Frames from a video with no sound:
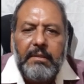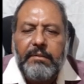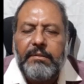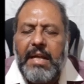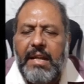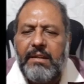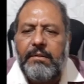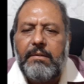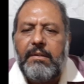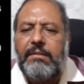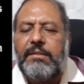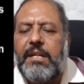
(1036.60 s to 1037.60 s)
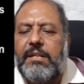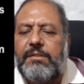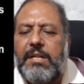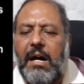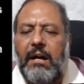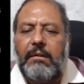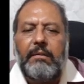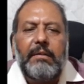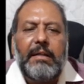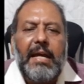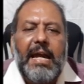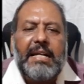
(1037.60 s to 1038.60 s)
Then there is the
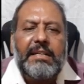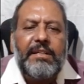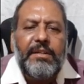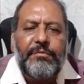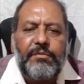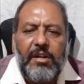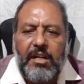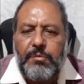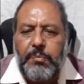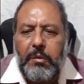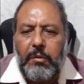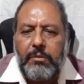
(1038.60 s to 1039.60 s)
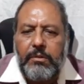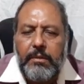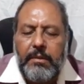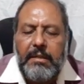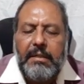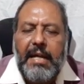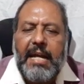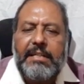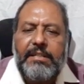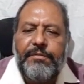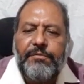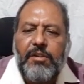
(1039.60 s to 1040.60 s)
active transport.
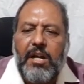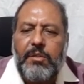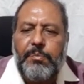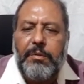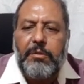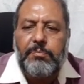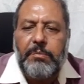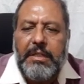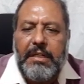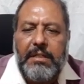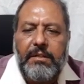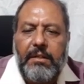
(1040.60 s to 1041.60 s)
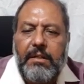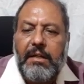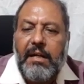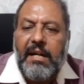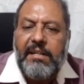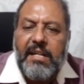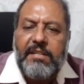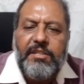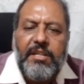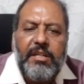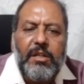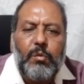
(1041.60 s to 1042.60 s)
Active transport needs
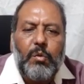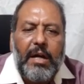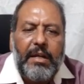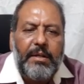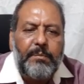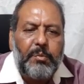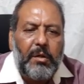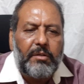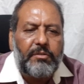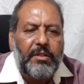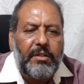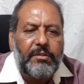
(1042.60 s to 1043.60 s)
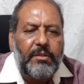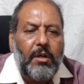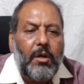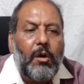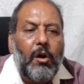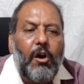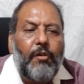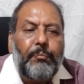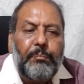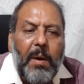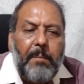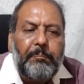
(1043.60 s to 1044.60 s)
energy requiring process of
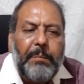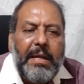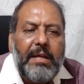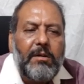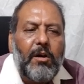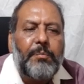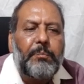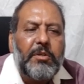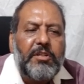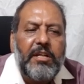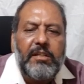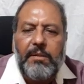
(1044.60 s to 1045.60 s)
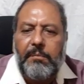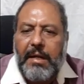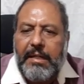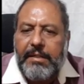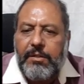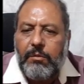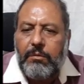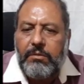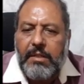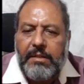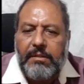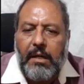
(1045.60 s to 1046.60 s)
pumping or pushing the molecules
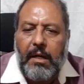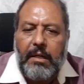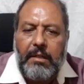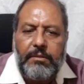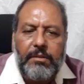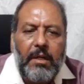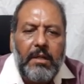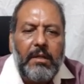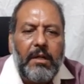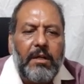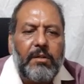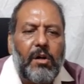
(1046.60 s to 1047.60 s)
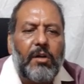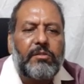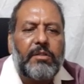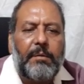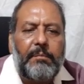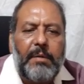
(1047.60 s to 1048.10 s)
and the oils across the